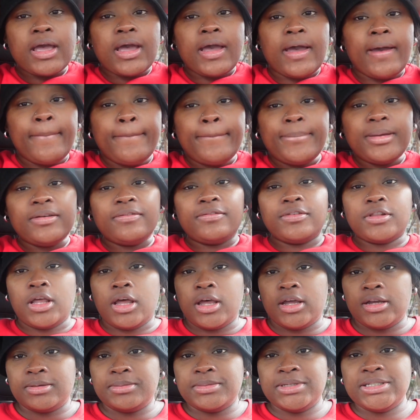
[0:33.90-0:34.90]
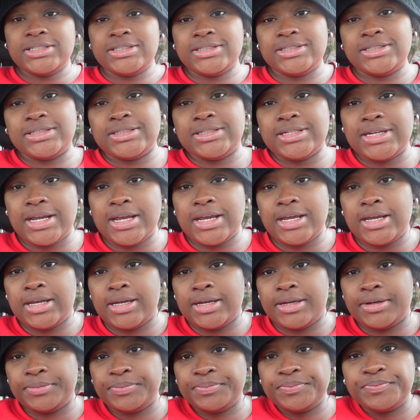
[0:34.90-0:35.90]
Happy Vlogmas
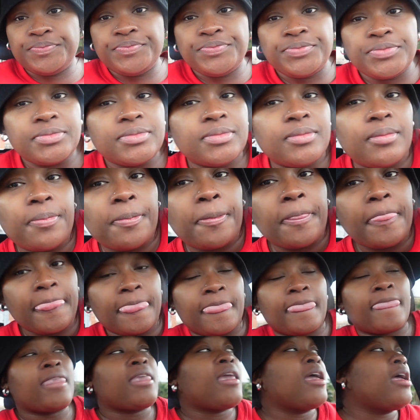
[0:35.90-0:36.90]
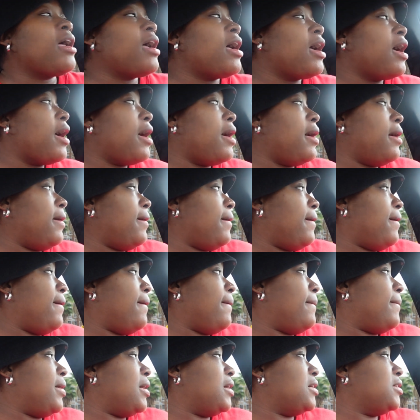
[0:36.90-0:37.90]
Day.
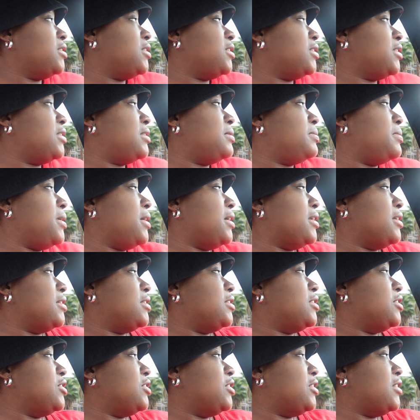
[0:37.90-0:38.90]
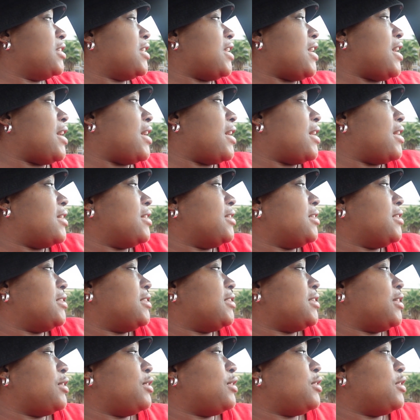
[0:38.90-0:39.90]
Um, I just made it to
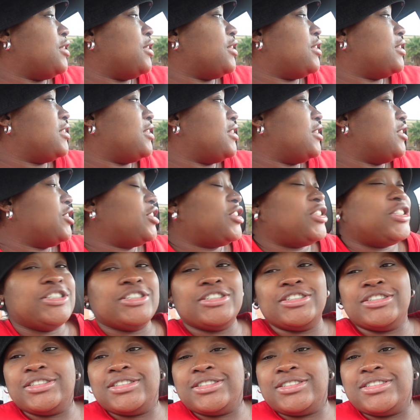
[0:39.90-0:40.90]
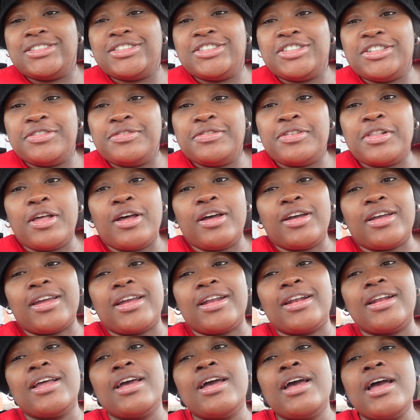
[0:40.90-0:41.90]
Janae's. Oh, look, there she is. She
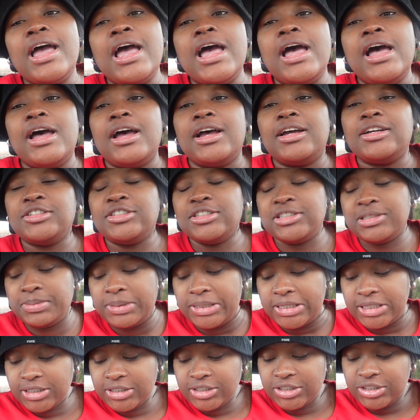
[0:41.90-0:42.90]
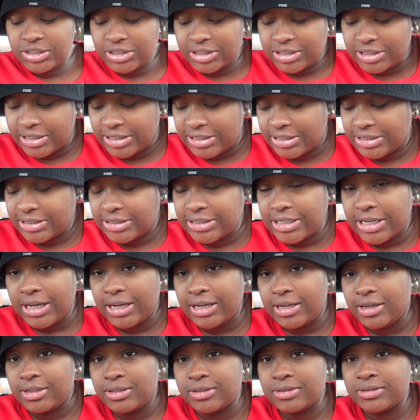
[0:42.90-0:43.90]
vlogging. I just made it to Janae's
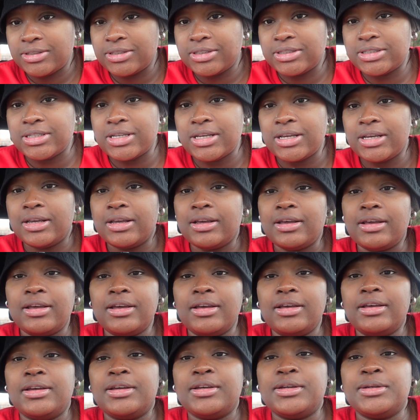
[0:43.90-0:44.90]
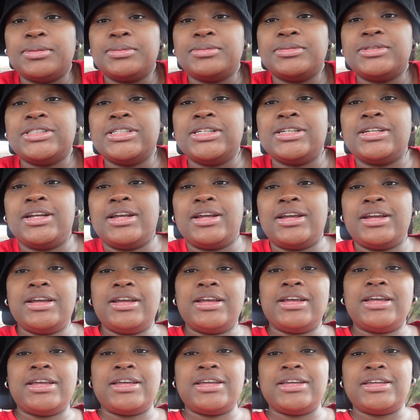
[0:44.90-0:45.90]
house. Um,
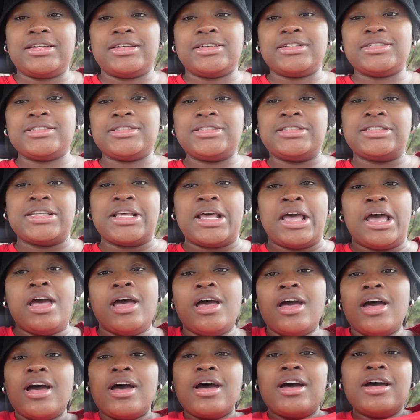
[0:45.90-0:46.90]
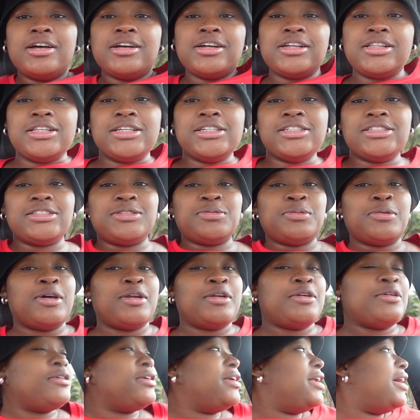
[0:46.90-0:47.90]
today is ugly sweater